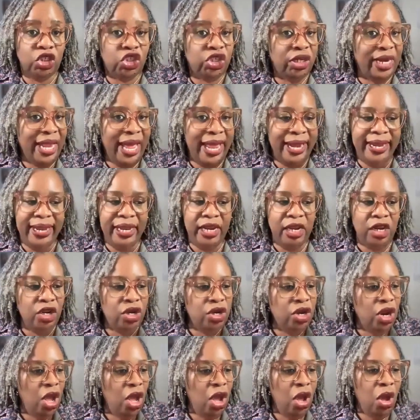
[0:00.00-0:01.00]
Jen, I
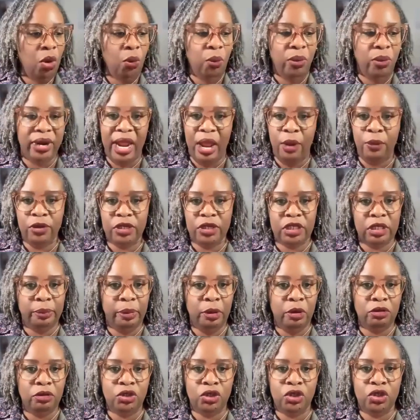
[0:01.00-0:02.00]
didn't know what I was
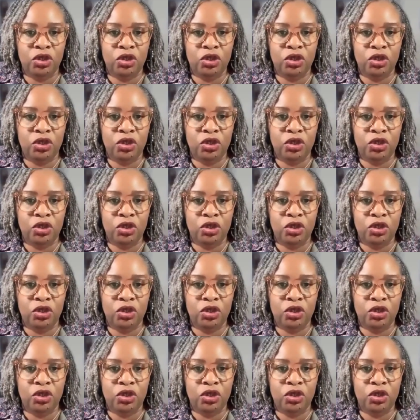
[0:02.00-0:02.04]
supposed